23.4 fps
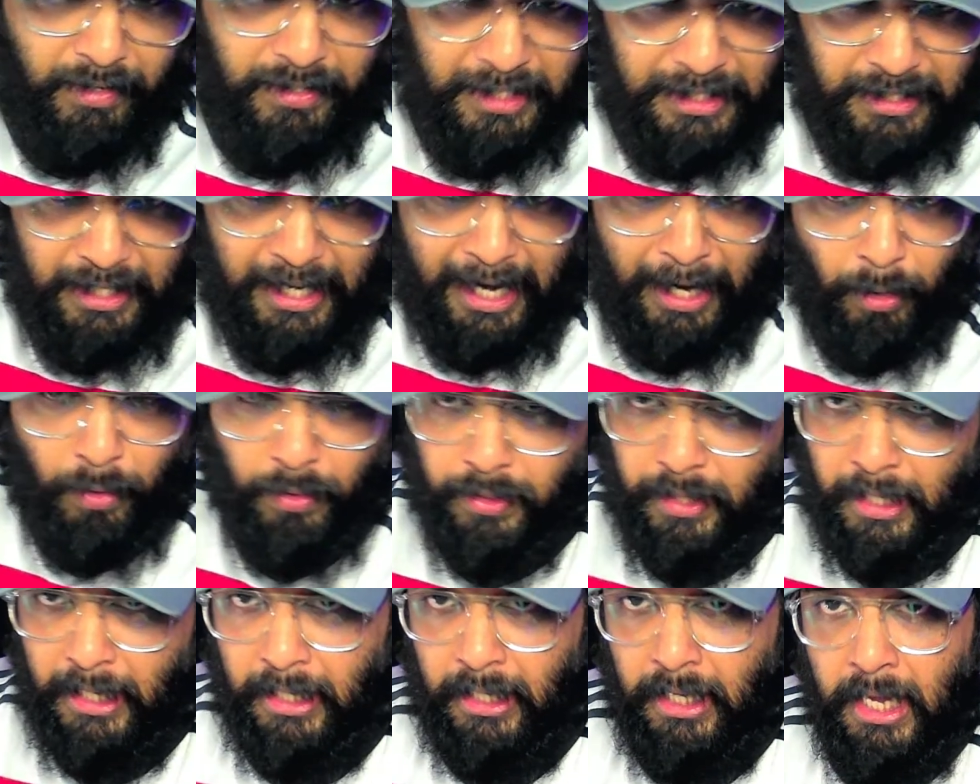I don't
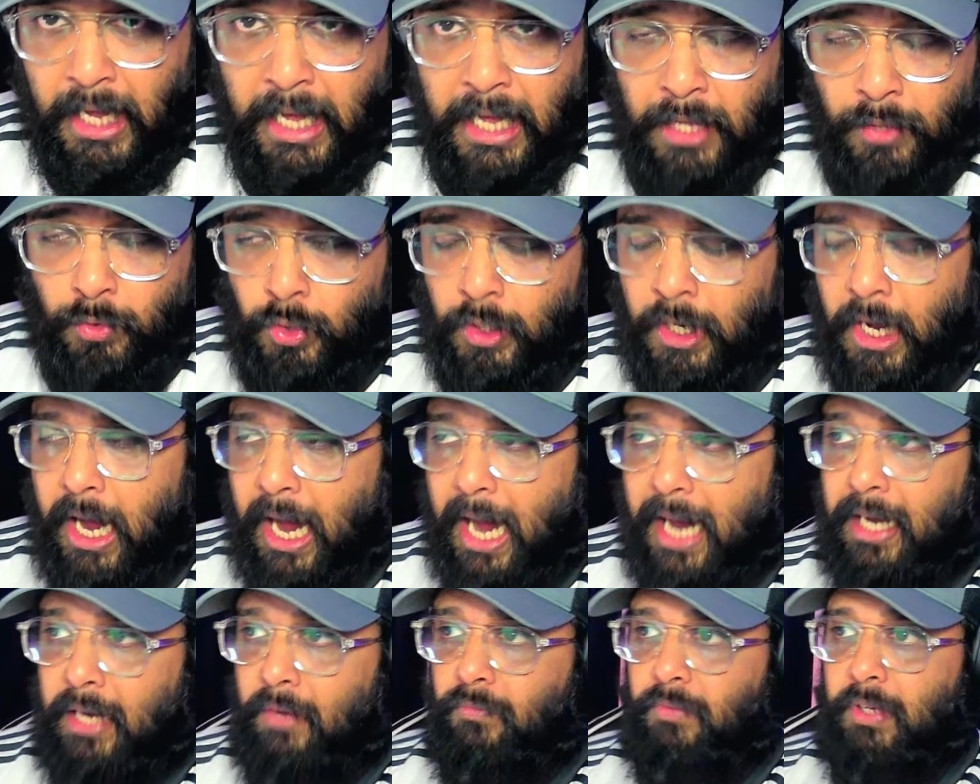think. So yeah,
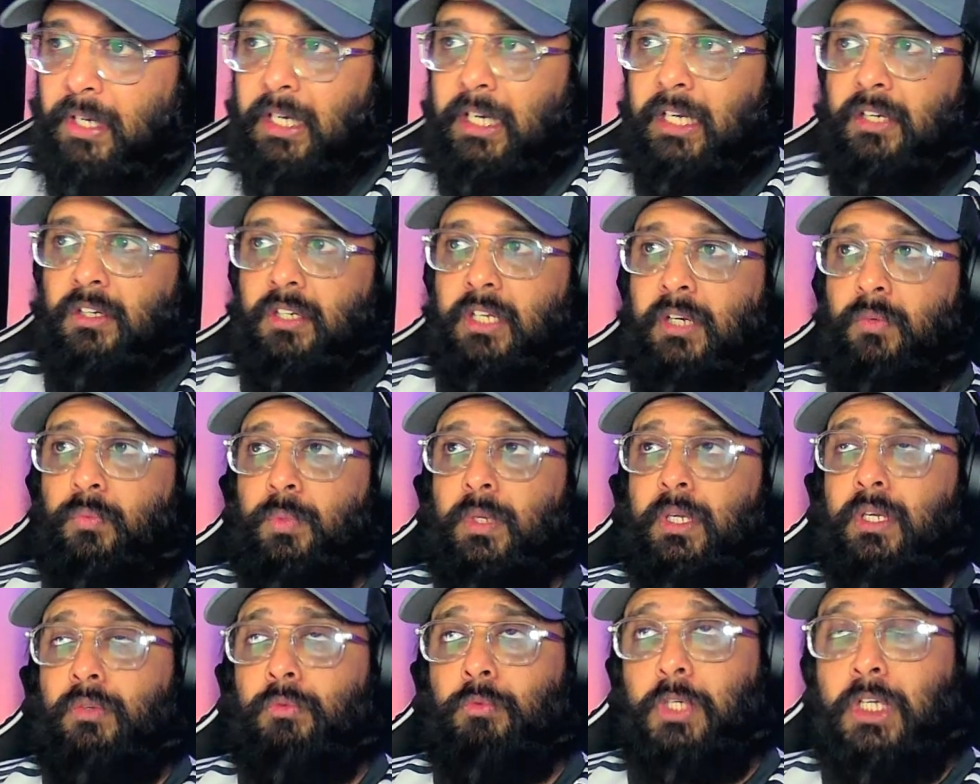
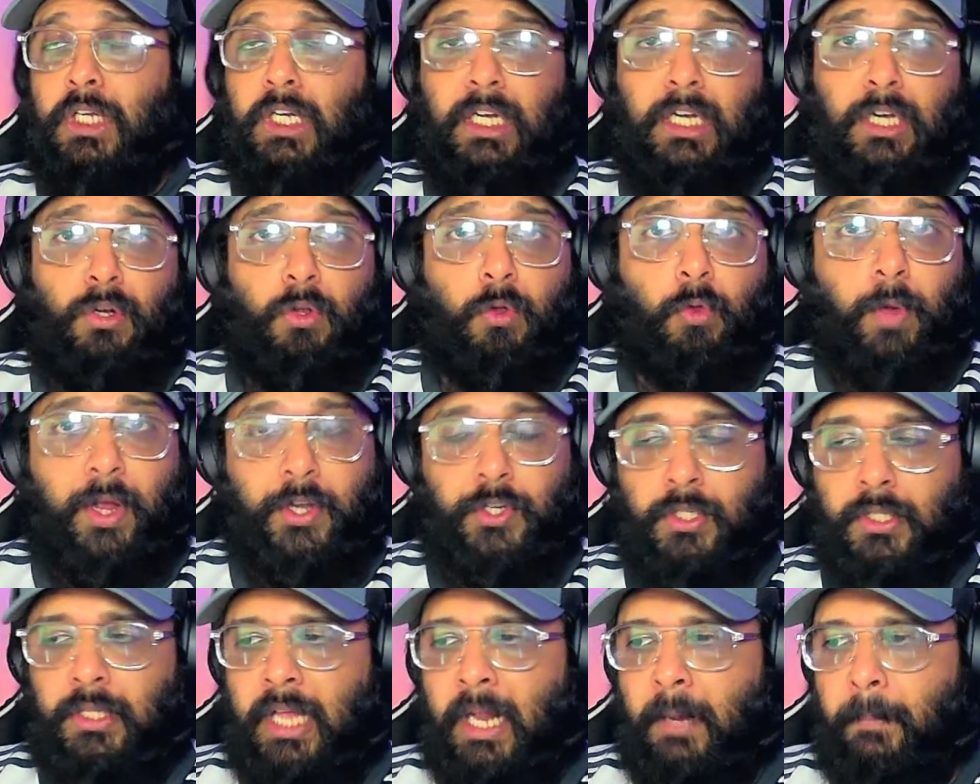we really need to
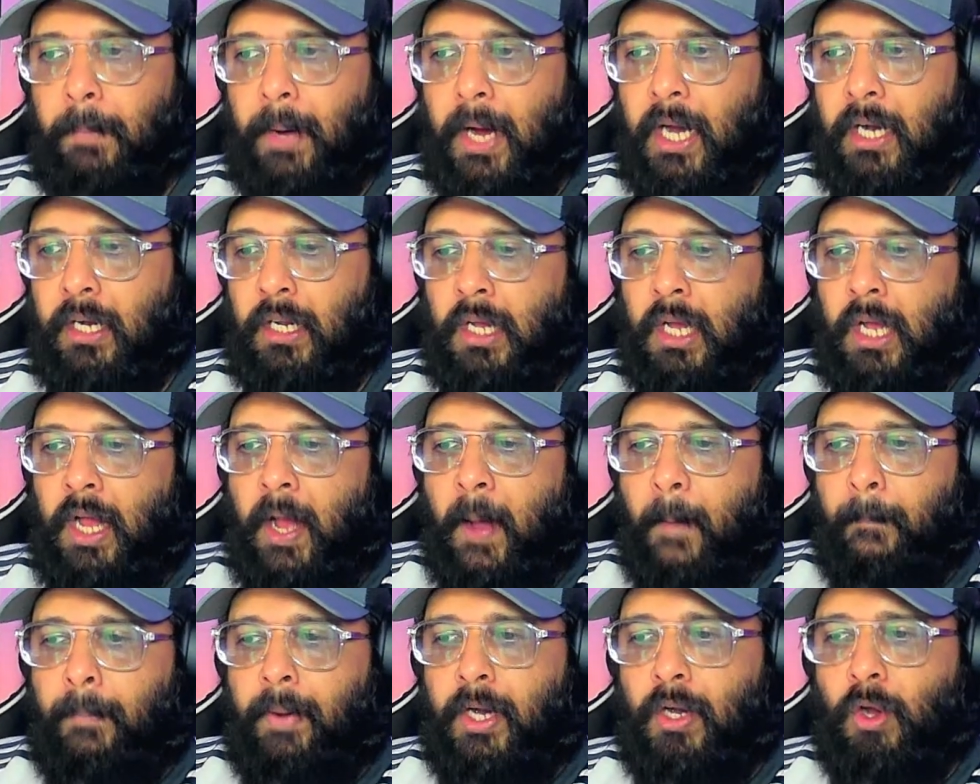question that part.
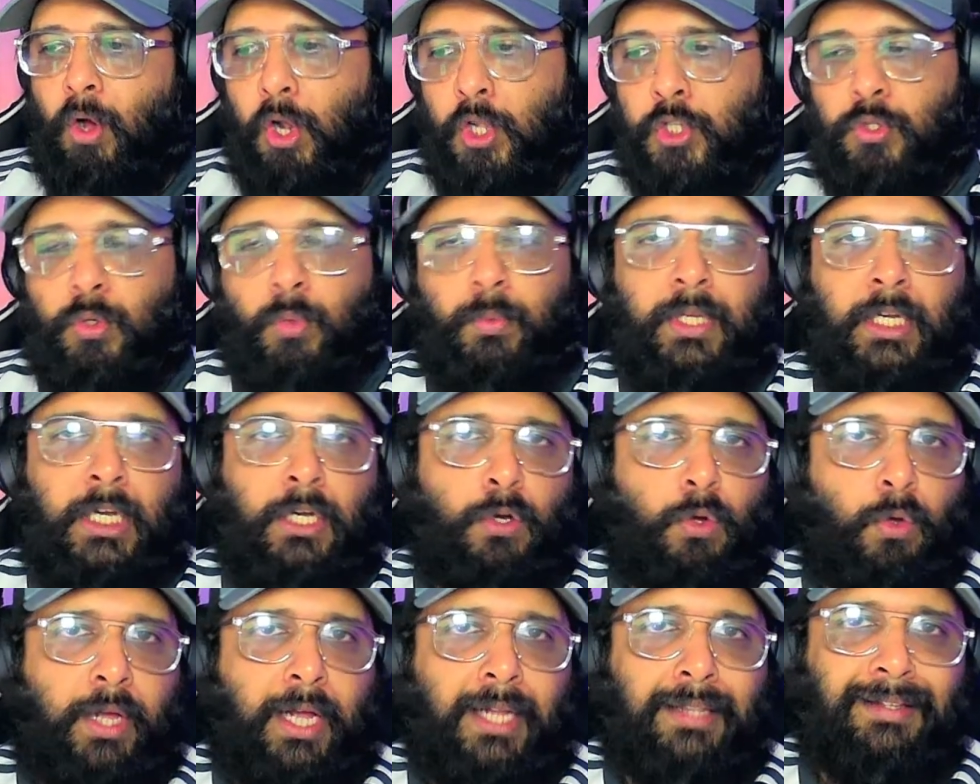But also we need to
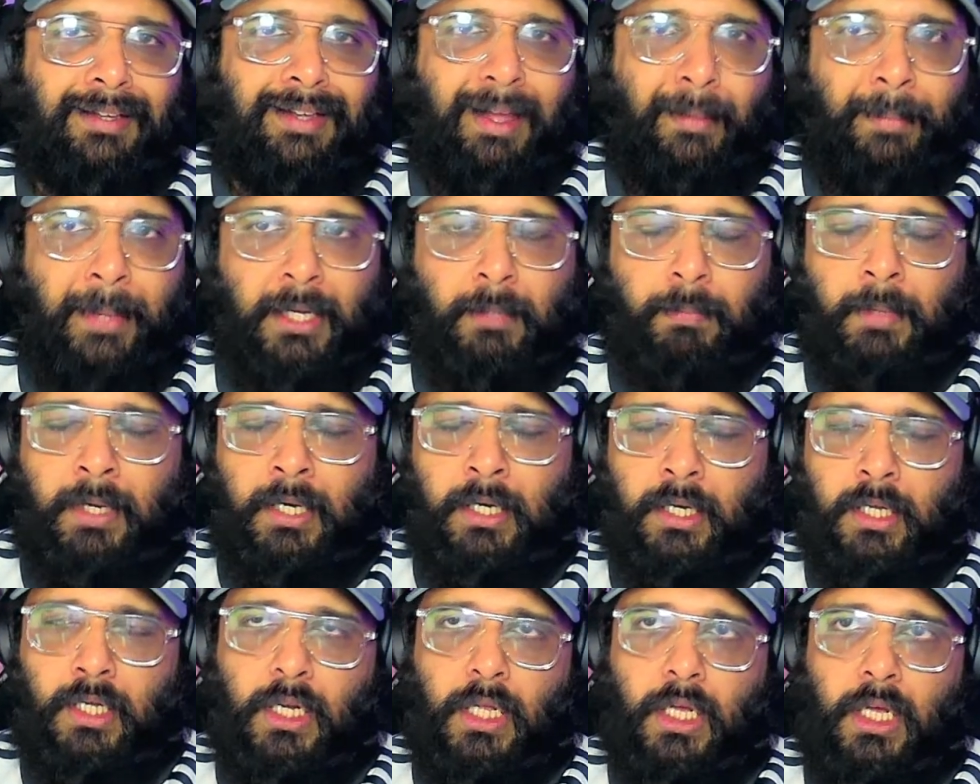look at the
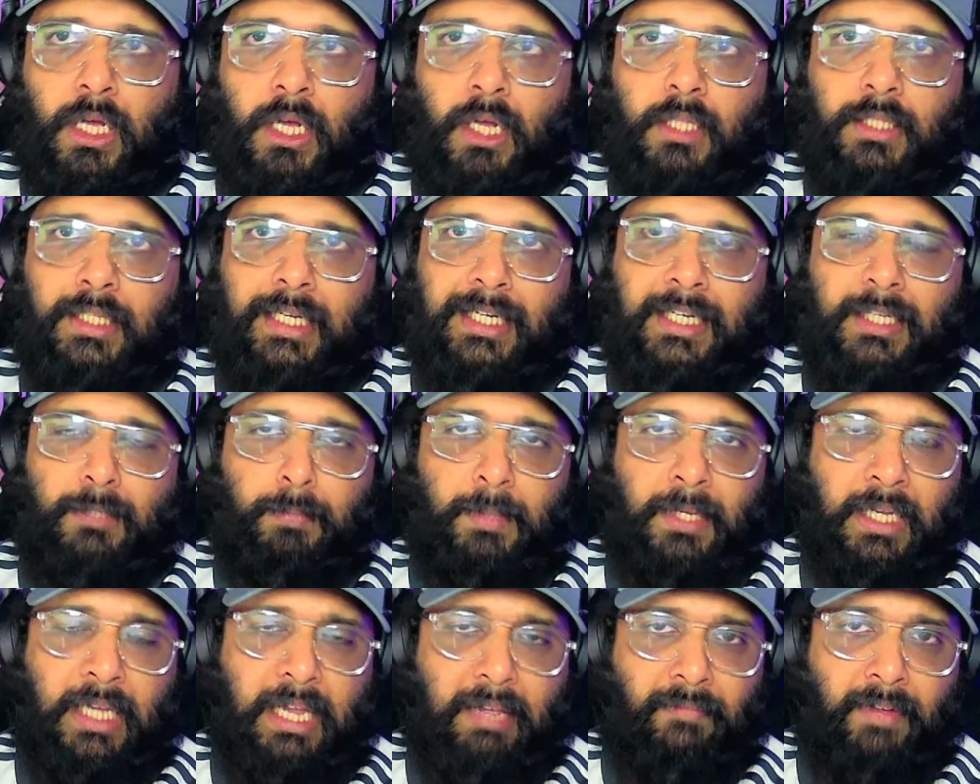commitment that is
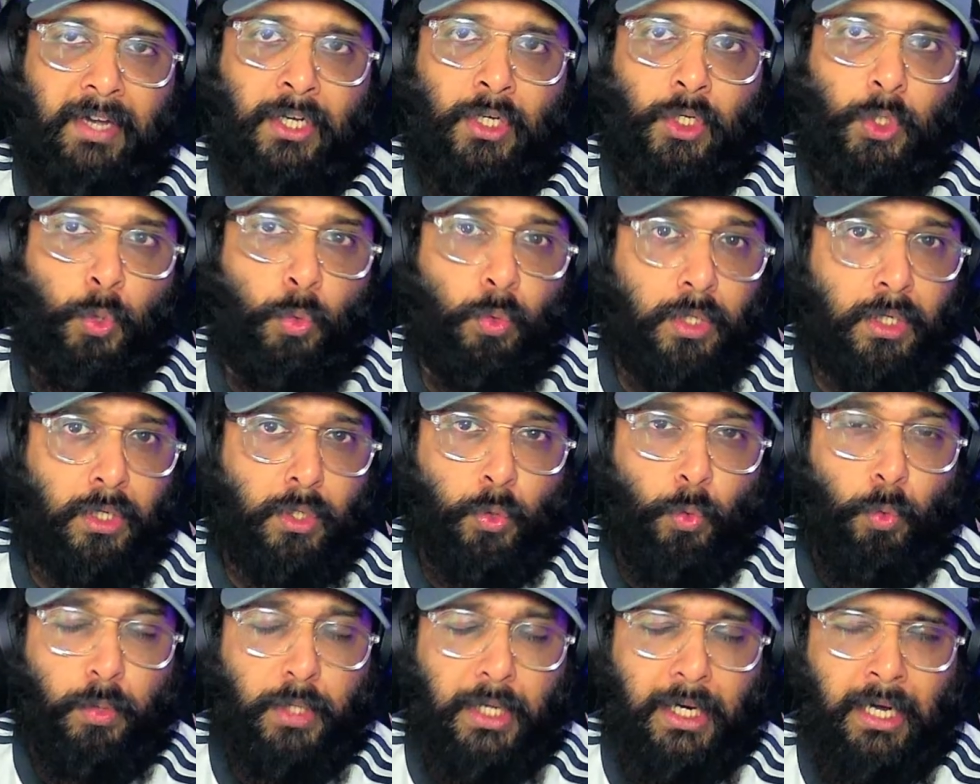being given to
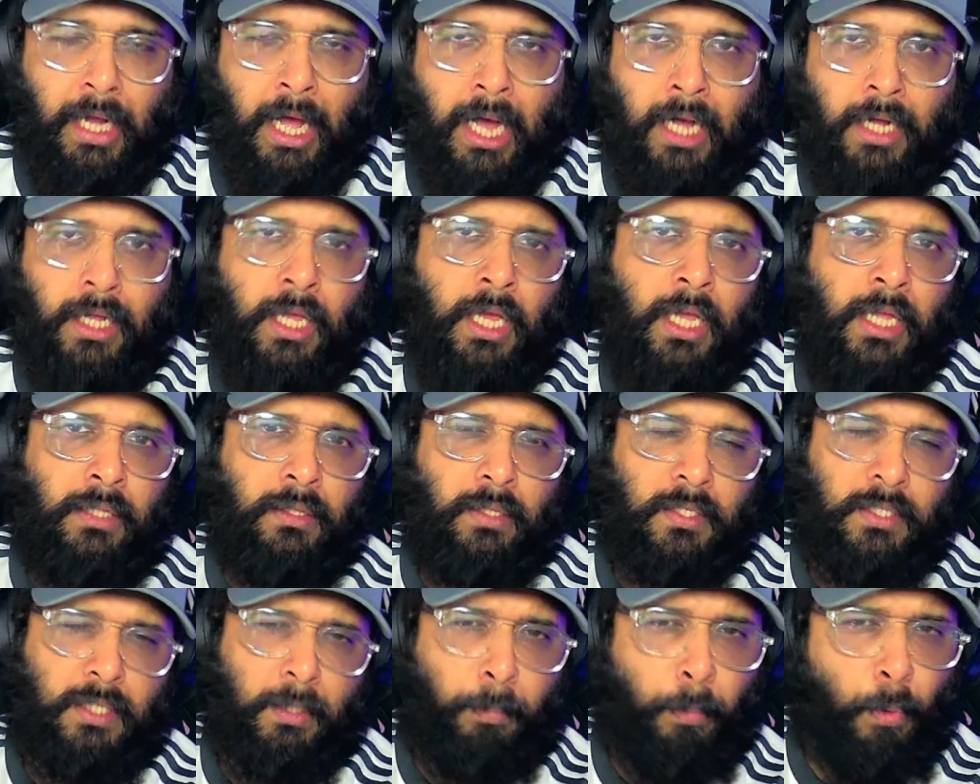Ten Hag, the
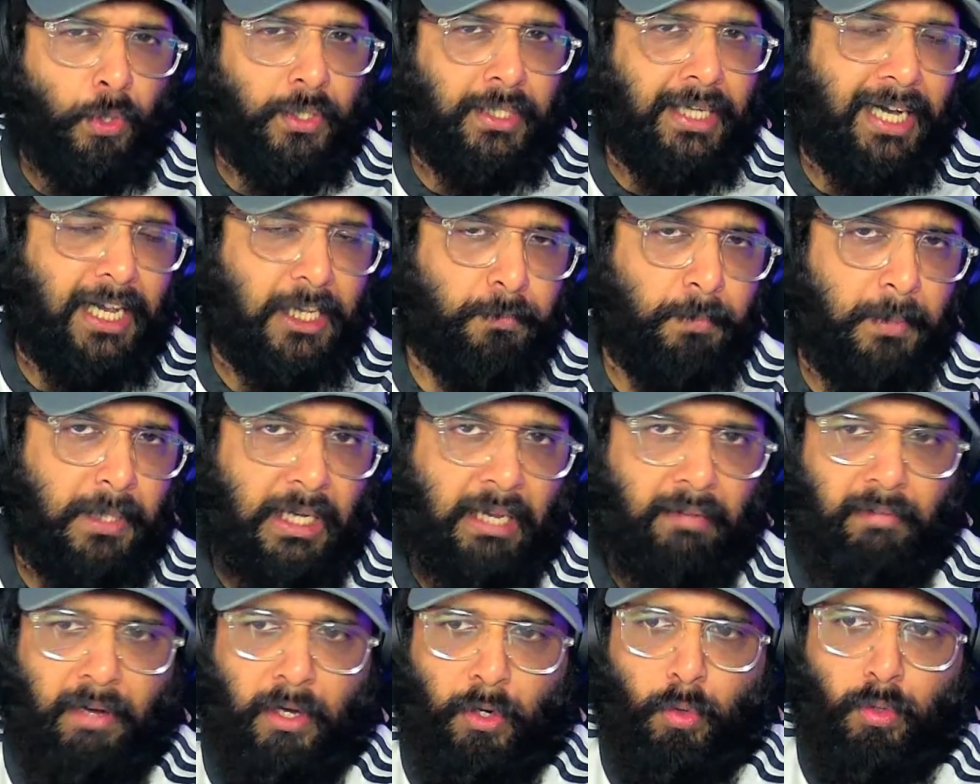support that has been
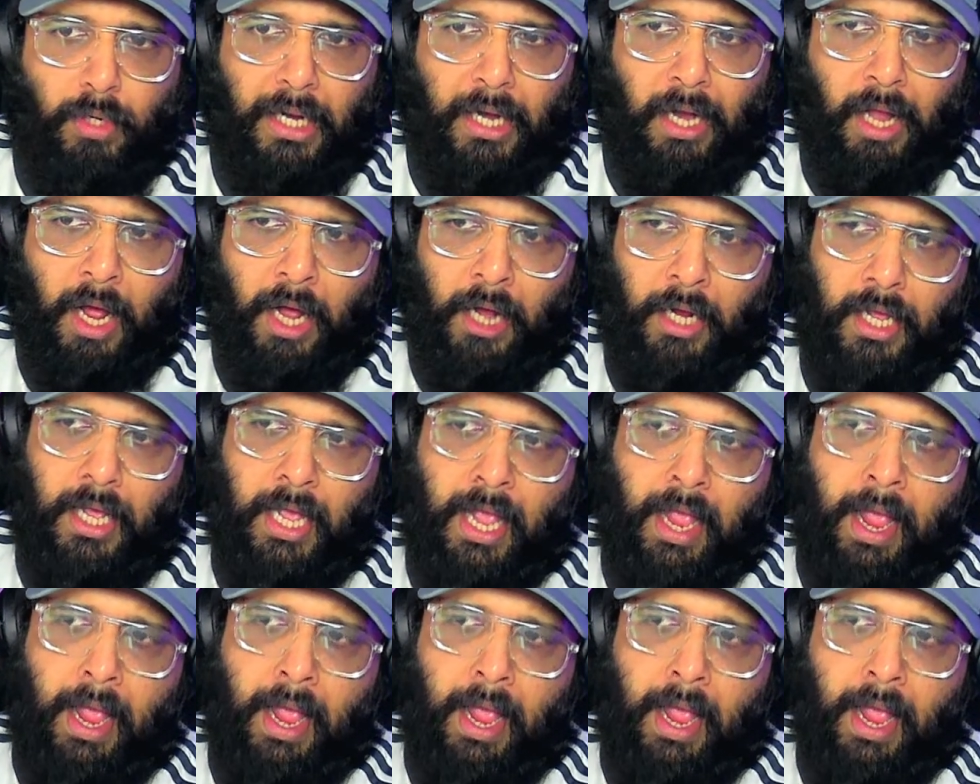given to Ten Hag.